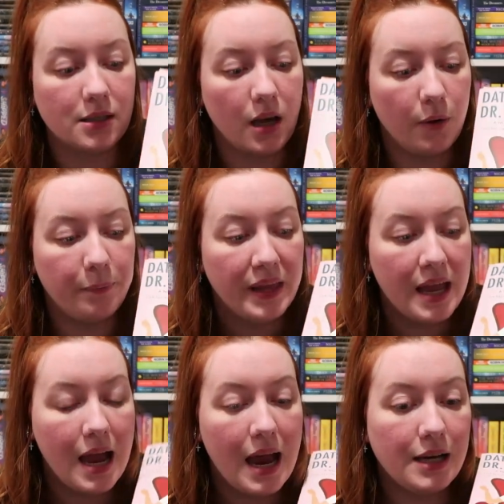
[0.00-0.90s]
So
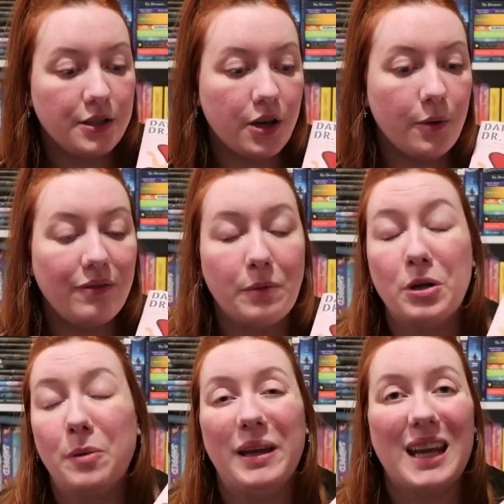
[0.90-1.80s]
I don't know if I'm
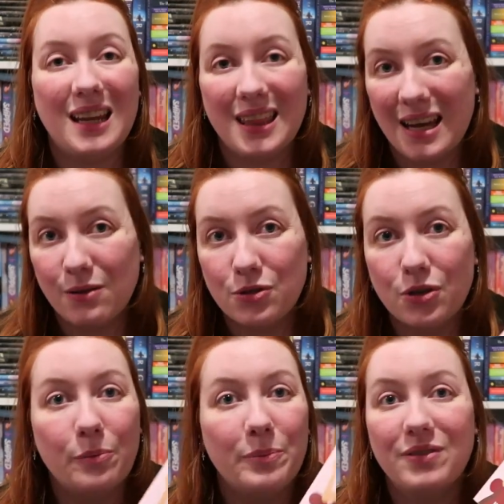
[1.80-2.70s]
going to pick anything else
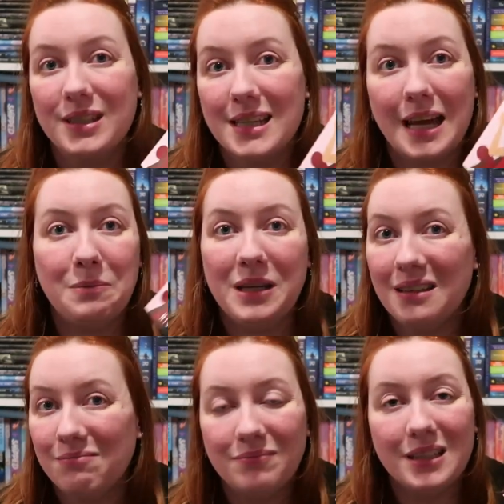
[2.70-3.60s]
up, but for the time
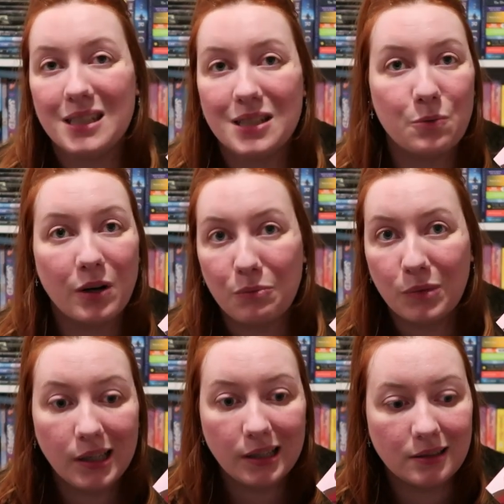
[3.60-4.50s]
being, this is what
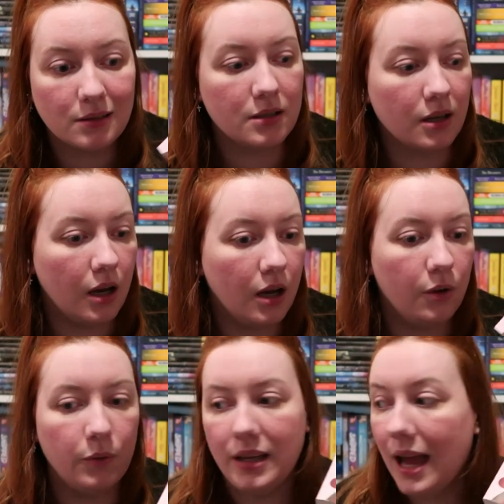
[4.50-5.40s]
I'm reading.
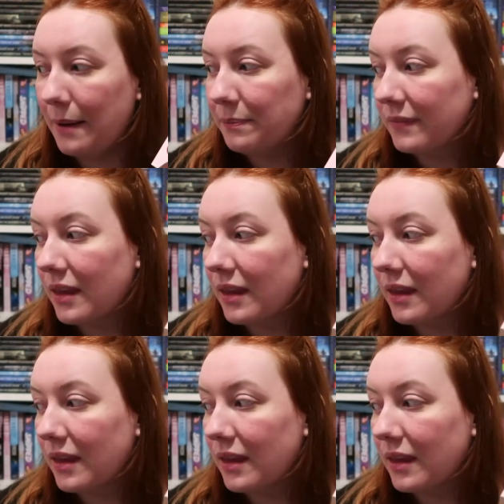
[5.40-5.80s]
So yeah,